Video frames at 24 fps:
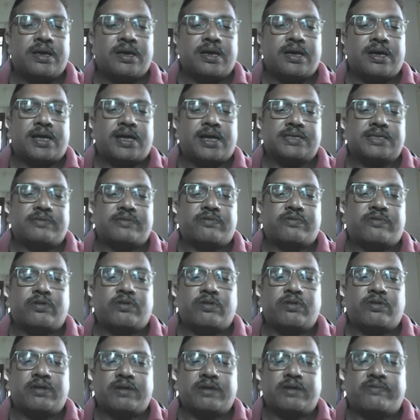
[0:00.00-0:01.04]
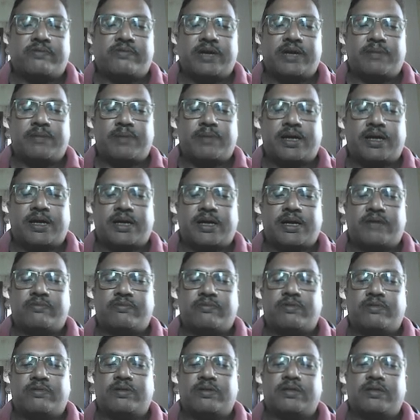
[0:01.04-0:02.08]
As the photon reflect back and
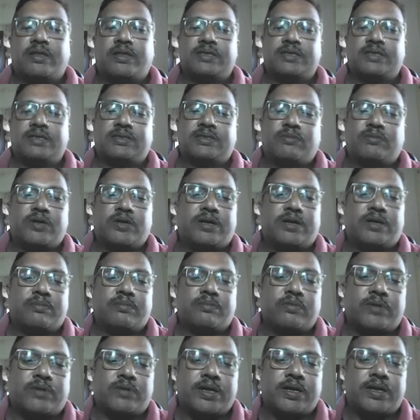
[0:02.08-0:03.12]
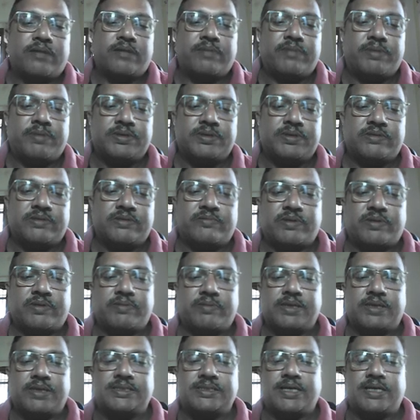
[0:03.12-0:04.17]
forth, they stimulate more emission from
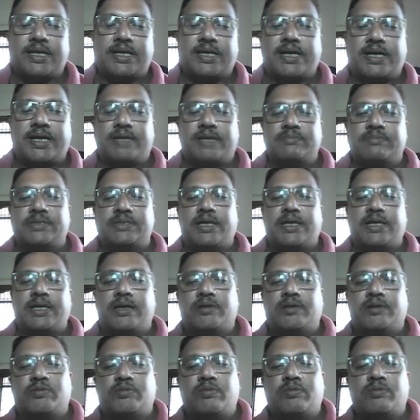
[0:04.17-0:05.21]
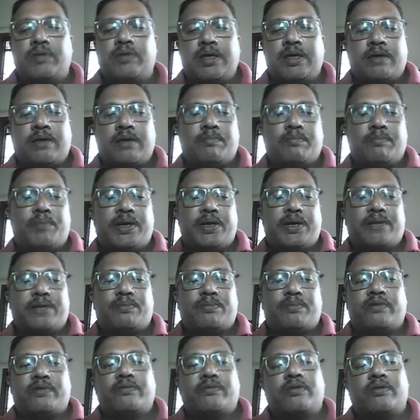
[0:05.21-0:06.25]
excited atoms, leading to build-up
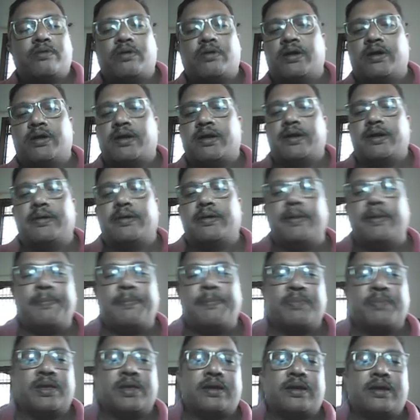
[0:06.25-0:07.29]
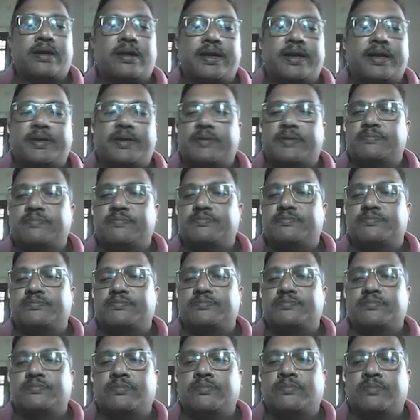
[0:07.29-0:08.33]
of coherent light.
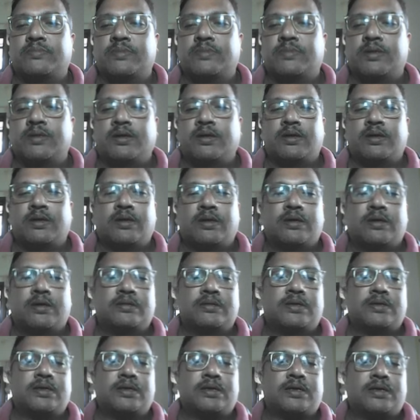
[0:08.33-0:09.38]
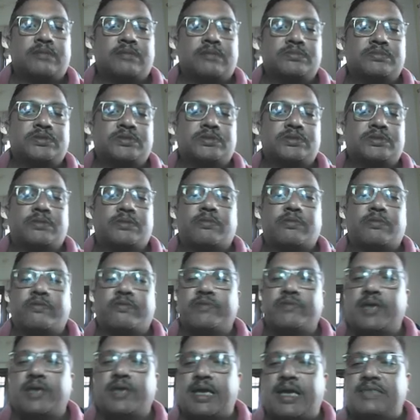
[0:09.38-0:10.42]
Then comes some of
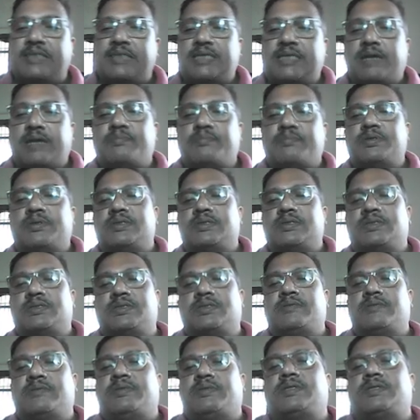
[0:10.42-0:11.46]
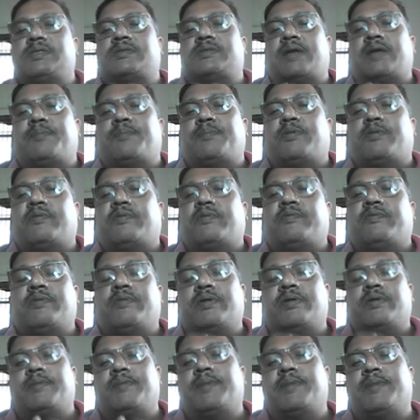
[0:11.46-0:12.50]
the examples, which type
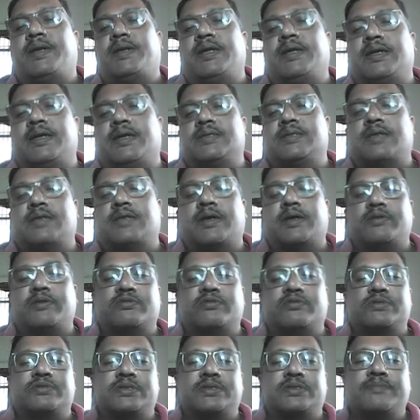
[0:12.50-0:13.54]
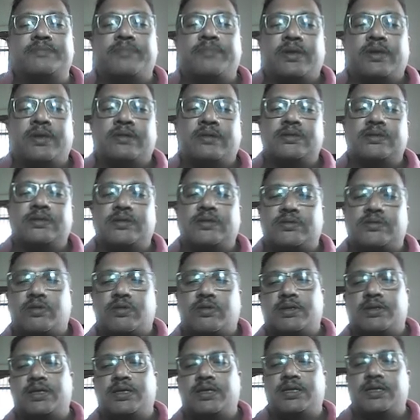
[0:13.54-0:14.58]
of materials are used. This is
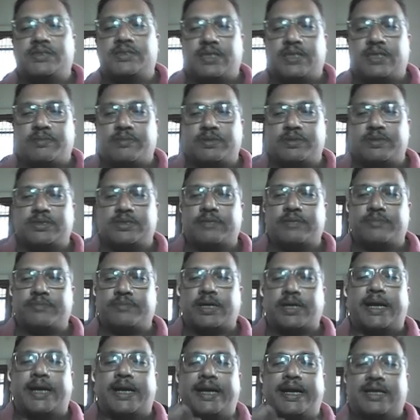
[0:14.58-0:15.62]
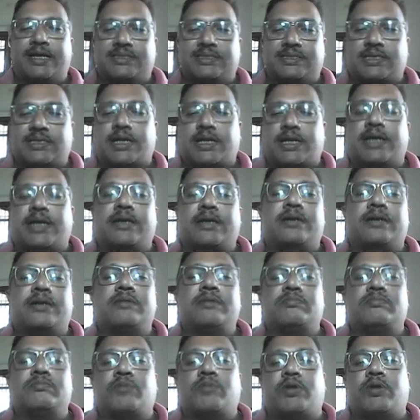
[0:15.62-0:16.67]
not there in syllabus. I added extra
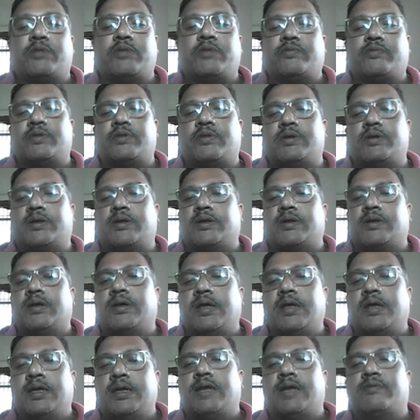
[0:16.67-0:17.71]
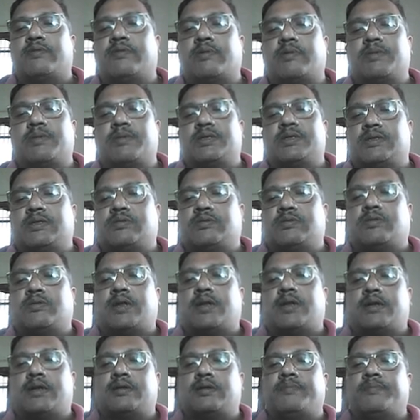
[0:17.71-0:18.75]
only for information, so
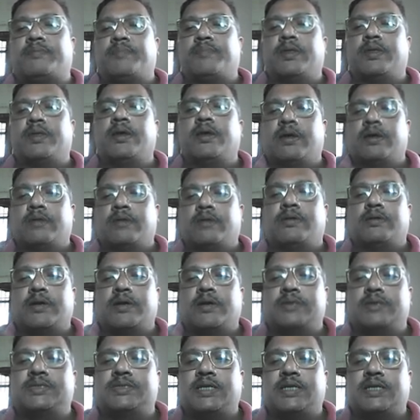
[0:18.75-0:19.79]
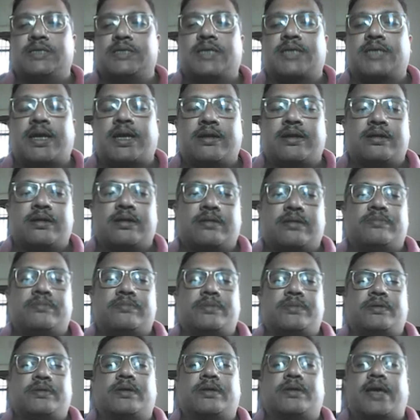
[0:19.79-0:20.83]
that engineers
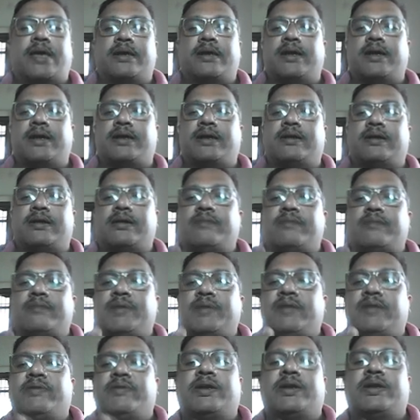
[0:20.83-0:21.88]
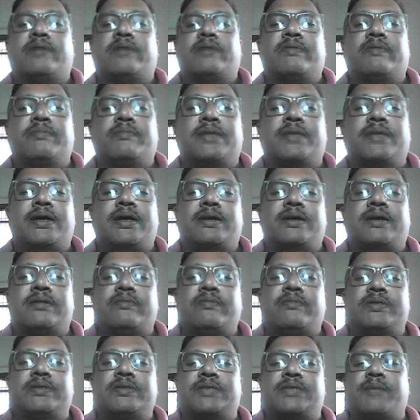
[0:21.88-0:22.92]
can get benefited from that.
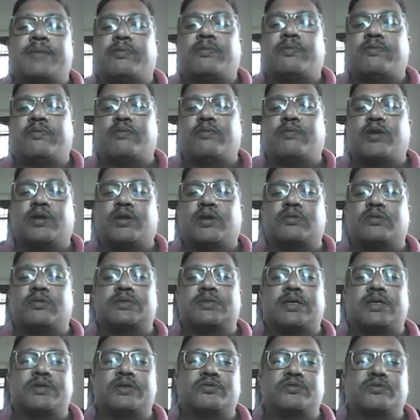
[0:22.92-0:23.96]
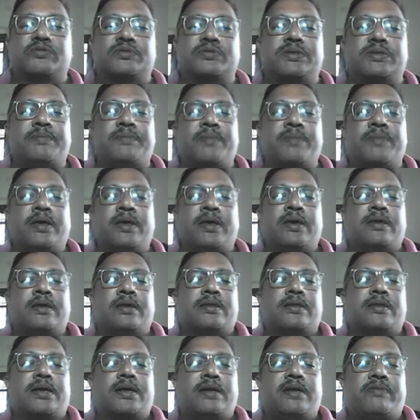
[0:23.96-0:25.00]
Which type of molecules are used.
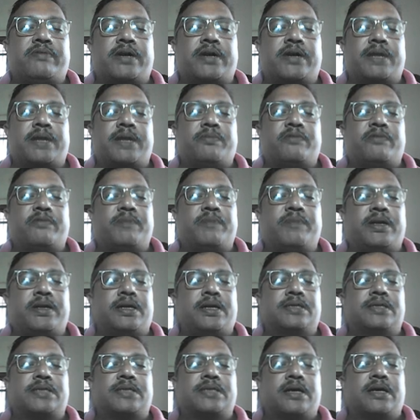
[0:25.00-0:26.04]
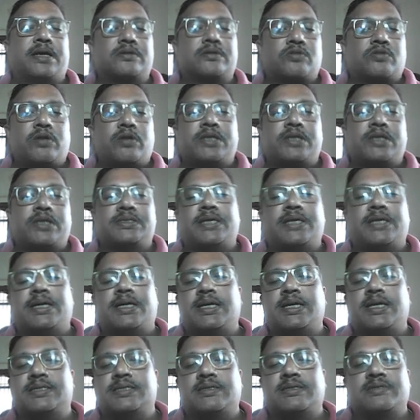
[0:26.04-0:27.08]
There are different type of materials like solid state
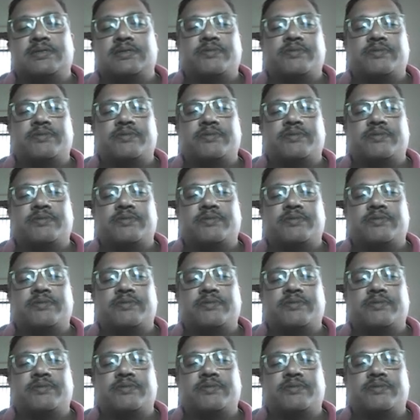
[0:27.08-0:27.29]
lasers.